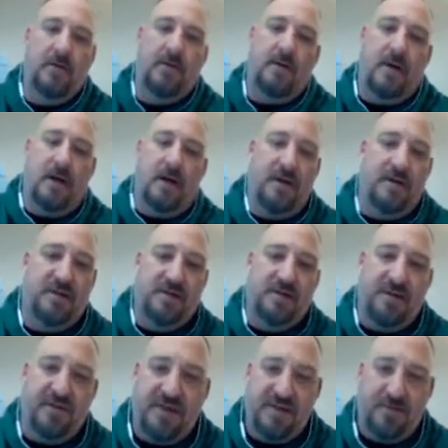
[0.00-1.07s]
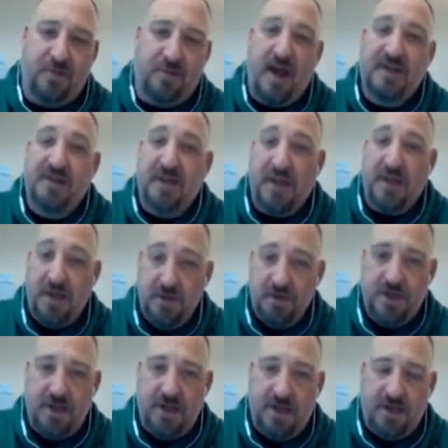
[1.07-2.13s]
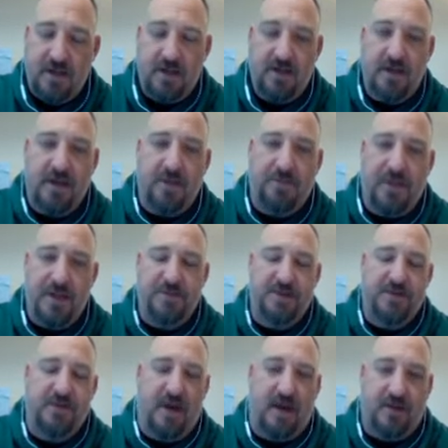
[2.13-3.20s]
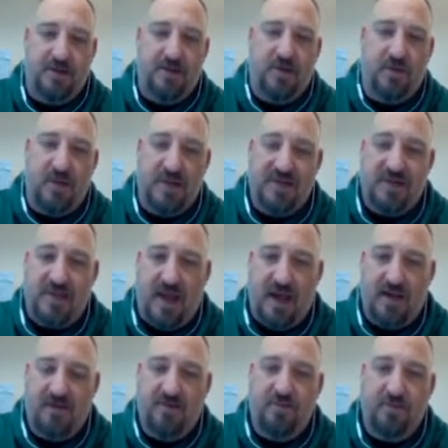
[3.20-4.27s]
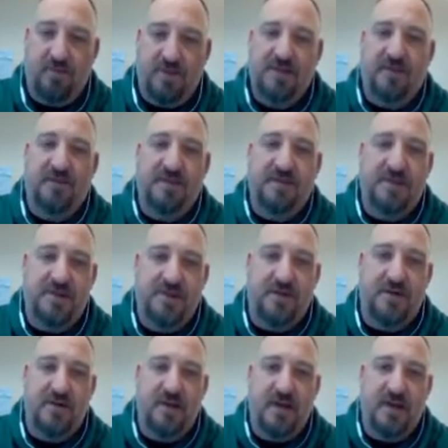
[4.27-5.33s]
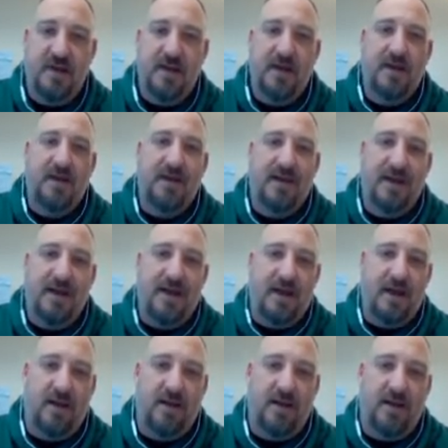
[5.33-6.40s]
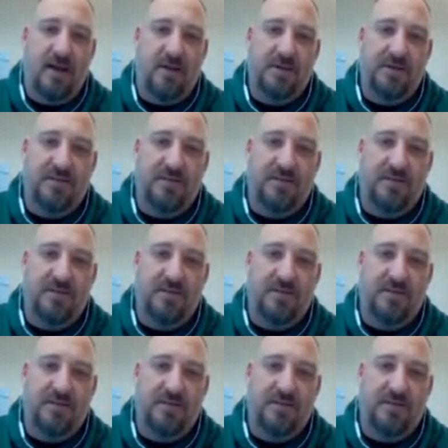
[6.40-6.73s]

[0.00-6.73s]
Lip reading: It serves as a prosecution in impeachment trials. So the Senate would serve as a jury, and House of